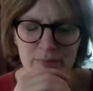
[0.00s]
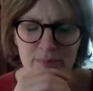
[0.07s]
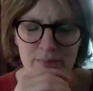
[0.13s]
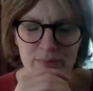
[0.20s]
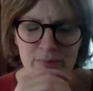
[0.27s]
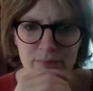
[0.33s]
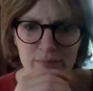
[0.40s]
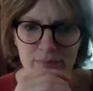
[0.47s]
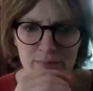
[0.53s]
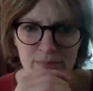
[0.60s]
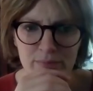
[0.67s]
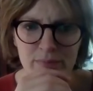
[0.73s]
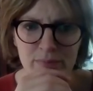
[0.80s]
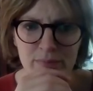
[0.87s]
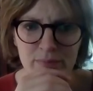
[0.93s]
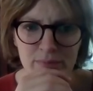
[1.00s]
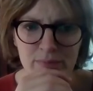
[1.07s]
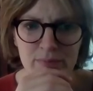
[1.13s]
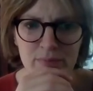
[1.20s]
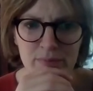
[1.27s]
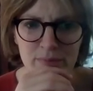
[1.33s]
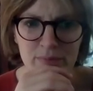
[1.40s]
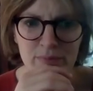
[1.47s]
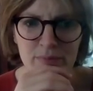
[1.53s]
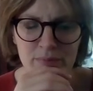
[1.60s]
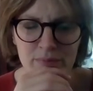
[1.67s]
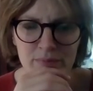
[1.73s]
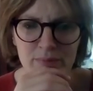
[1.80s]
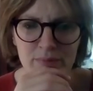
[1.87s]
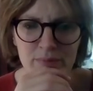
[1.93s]

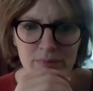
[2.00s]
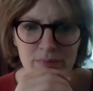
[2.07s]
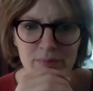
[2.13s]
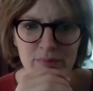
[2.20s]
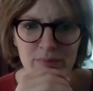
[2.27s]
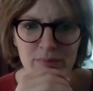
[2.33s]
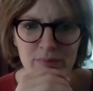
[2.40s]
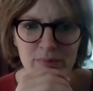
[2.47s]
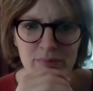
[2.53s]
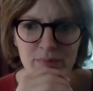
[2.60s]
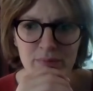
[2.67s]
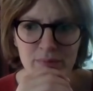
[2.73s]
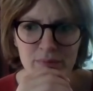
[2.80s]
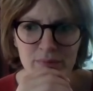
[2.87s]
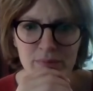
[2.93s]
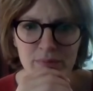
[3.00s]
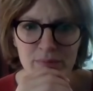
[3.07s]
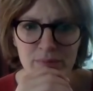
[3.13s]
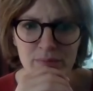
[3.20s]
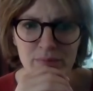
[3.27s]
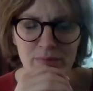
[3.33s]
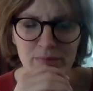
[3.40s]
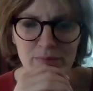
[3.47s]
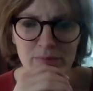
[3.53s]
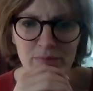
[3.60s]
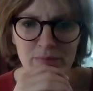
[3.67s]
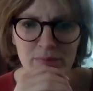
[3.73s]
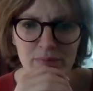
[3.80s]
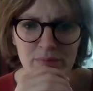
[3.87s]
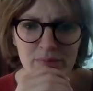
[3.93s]

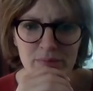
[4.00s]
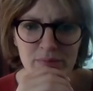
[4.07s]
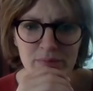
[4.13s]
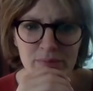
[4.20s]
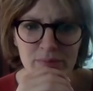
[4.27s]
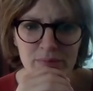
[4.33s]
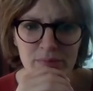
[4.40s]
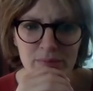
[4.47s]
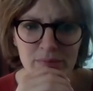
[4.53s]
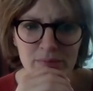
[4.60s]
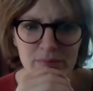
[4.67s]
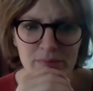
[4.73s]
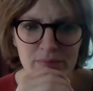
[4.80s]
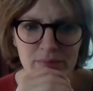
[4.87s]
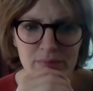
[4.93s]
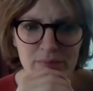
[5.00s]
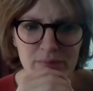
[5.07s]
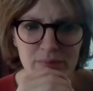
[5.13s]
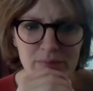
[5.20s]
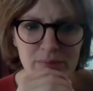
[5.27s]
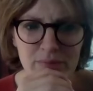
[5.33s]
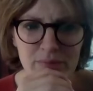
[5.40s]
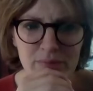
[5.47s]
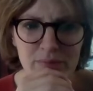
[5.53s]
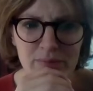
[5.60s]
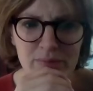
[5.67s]
(not speaking)